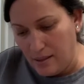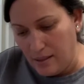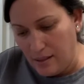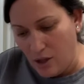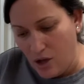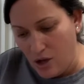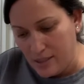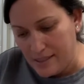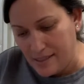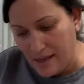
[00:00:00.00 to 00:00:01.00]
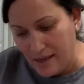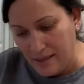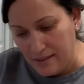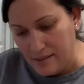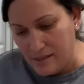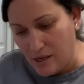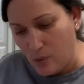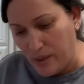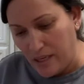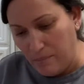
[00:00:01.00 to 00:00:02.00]
long sides, so
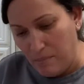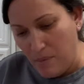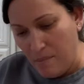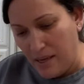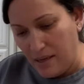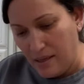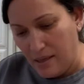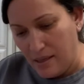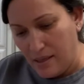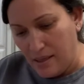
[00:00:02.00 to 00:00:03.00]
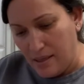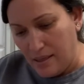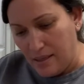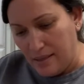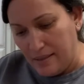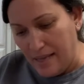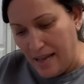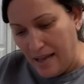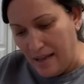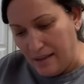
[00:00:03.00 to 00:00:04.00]
we're gonna mimic
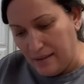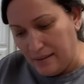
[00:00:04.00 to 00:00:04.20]
that